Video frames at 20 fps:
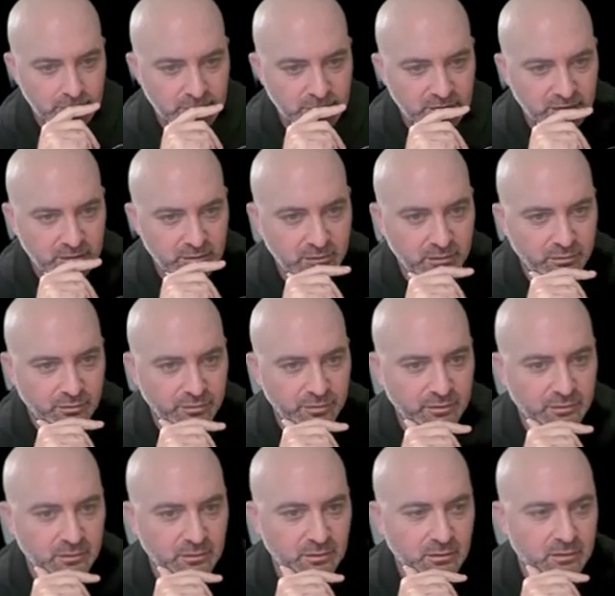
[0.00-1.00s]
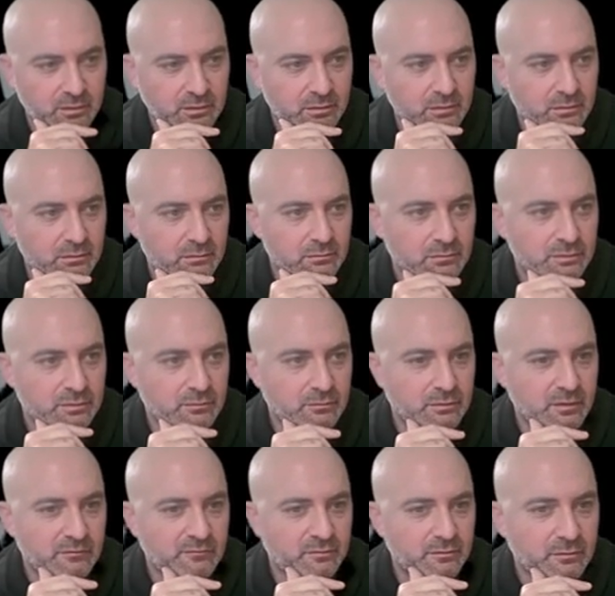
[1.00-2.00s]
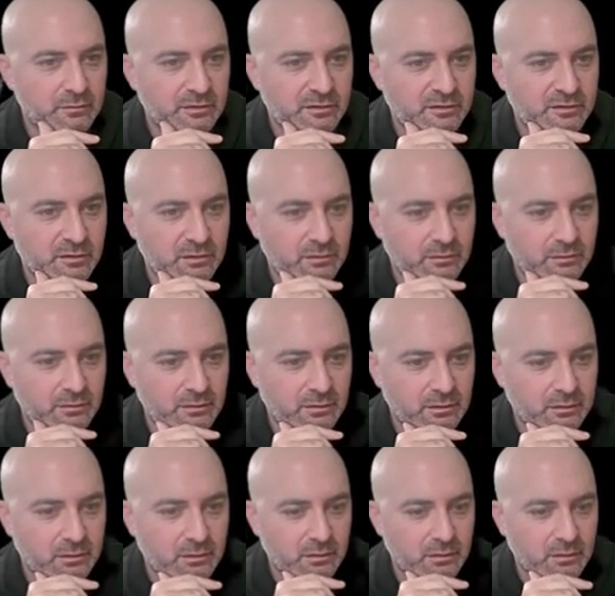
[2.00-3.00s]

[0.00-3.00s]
I don't know what the referee's signaling here.